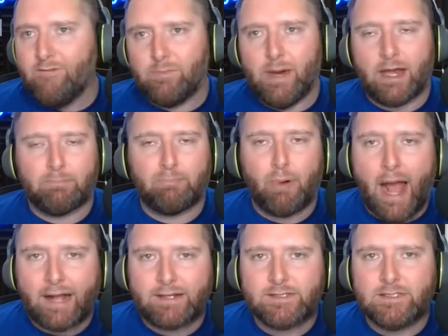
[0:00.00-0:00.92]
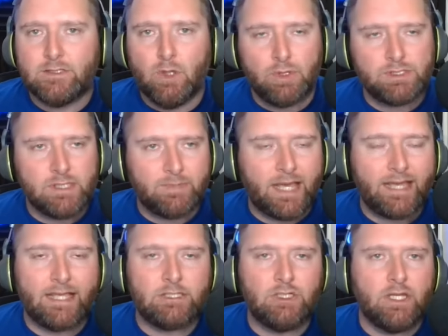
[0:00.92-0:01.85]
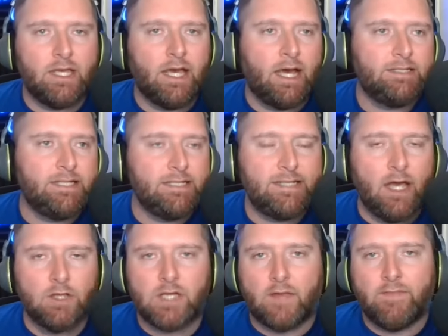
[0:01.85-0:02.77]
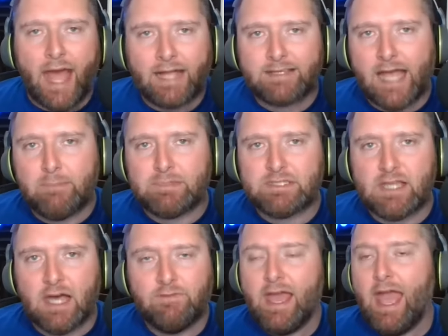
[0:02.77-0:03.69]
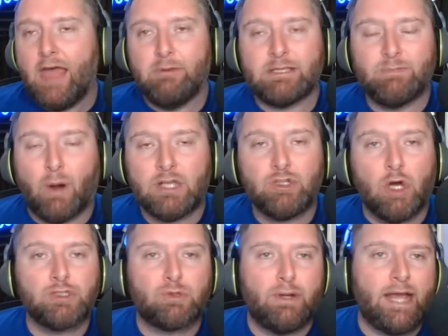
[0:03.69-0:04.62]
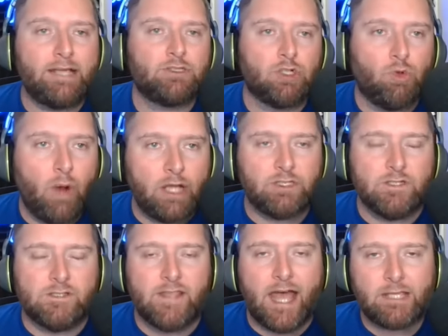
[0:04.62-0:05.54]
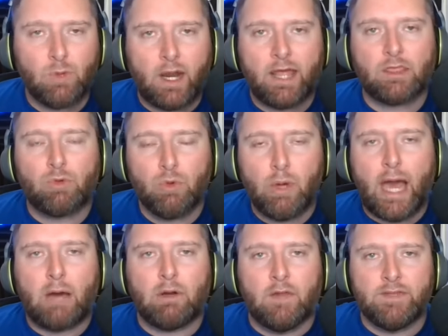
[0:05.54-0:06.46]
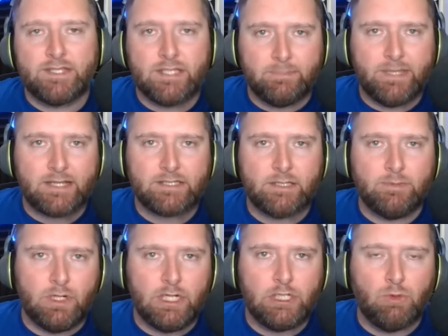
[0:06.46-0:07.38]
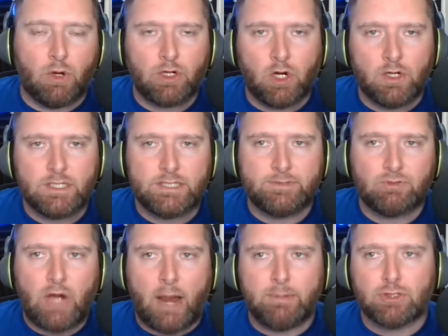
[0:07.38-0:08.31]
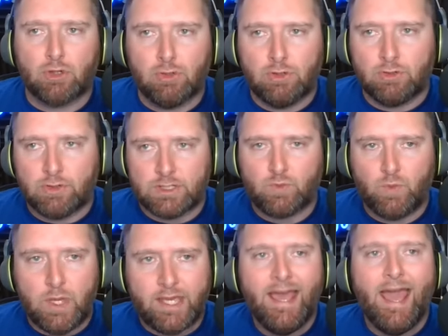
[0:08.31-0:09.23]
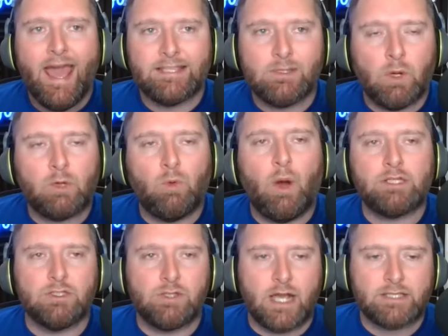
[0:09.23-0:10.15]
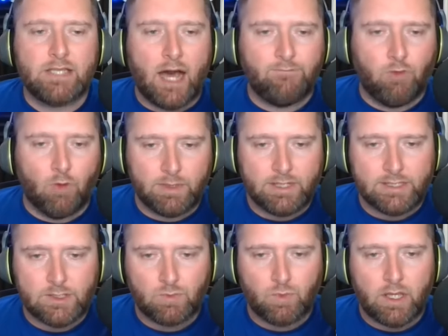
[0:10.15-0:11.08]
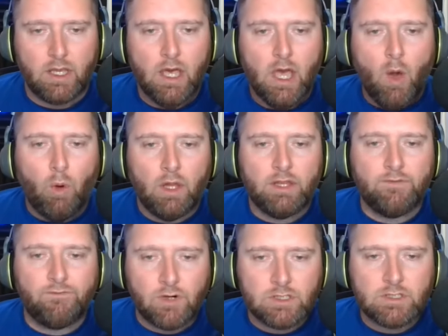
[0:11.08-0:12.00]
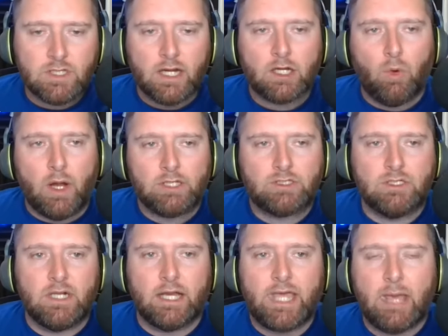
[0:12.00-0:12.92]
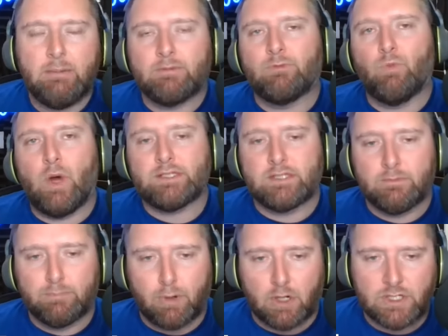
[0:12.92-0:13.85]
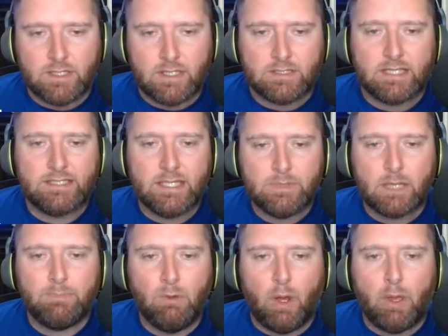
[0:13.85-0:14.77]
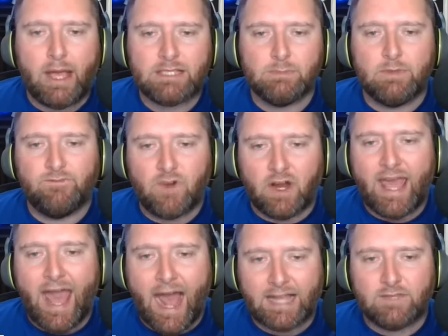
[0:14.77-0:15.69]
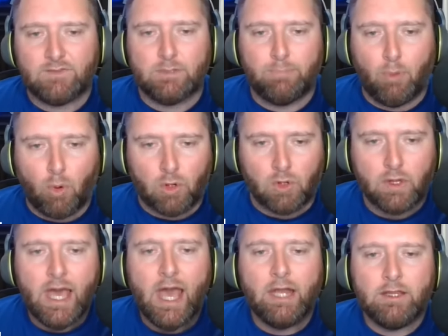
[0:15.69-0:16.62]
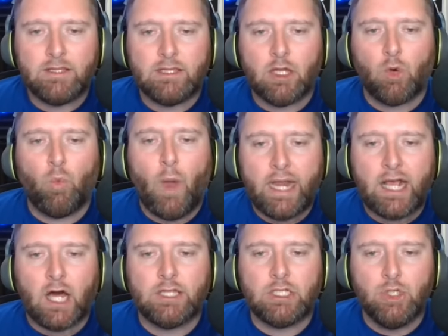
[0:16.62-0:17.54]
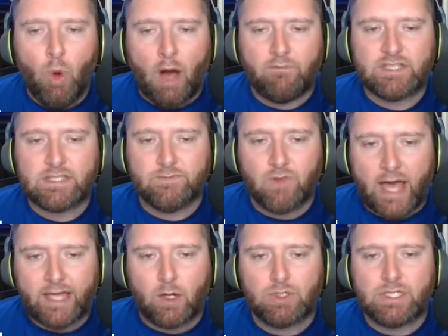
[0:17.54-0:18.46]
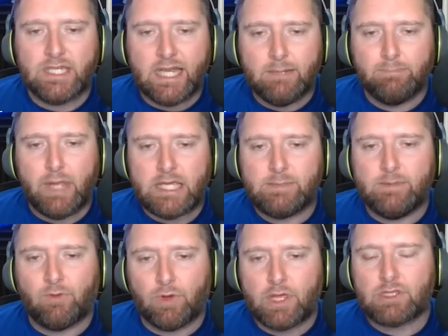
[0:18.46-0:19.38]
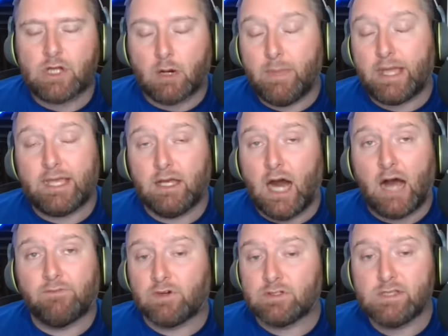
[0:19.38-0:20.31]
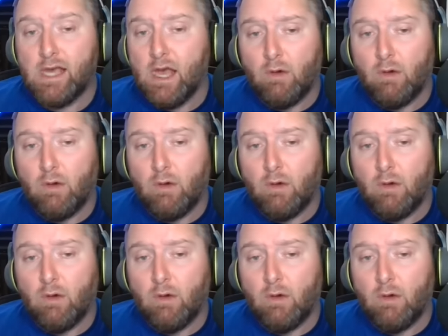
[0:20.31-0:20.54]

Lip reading: I'm out of practice and notice something and get you details on that type of stuff. And as far as you also going to ask your questions, and that's what I threw out on the Subtext community to our current subscribers earlier this week. And so, what questions you guys got for me this week? Well, the first question came in from Weston Birch. He says, it seems like BYU hasn't been very active in the portal. Do you know they're waiting on the new offensive line coach to get in place before they start making offers?